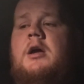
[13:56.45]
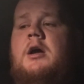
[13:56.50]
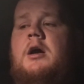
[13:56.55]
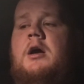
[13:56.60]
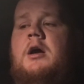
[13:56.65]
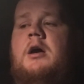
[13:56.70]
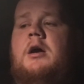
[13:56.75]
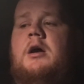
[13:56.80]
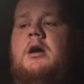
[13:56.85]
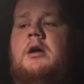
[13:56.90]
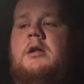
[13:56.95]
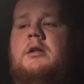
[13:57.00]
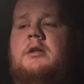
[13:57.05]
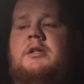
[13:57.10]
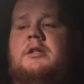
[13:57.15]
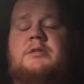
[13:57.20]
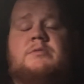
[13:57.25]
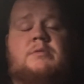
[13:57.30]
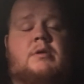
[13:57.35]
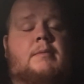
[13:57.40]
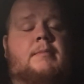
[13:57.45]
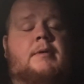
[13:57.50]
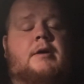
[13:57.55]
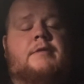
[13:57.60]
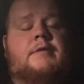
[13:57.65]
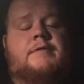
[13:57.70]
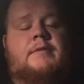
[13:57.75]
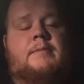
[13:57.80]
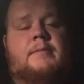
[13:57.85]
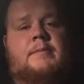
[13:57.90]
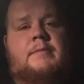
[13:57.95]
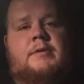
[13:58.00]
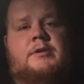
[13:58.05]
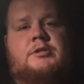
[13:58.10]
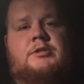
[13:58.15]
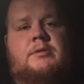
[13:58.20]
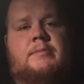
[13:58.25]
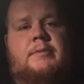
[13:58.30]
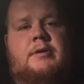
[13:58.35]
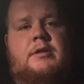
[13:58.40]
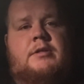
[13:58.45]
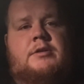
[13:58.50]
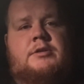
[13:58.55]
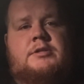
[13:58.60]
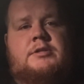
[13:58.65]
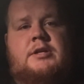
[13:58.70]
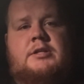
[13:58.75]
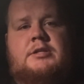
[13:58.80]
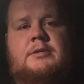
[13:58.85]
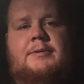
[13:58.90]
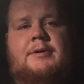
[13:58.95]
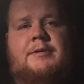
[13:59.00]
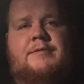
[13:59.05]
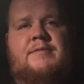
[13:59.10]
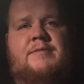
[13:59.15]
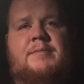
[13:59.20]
At least where I bought it from. I'm not sure about other sites. I bought it from